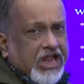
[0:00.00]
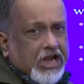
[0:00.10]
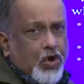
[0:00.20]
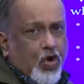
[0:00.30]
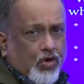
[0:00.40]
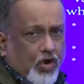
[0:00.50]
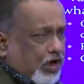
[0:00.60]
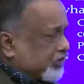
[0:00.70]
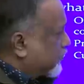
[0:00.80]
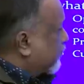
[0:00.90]
Low
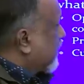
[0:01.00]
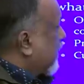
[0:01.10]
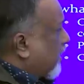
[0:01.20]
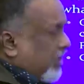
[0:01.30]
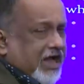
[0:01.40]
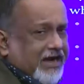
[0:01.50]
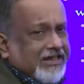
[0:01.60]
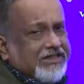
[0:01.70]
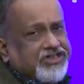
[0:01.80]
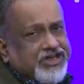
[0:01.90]
cost,
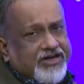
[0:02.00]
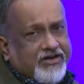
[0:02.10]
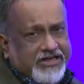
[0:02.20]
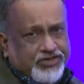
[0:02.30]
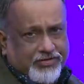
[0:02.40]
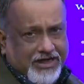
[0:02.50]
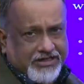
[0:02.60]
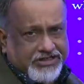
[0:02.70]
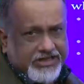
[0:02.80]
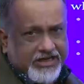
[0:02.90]
another generic
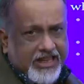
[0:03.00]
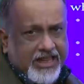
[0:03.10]
strategy,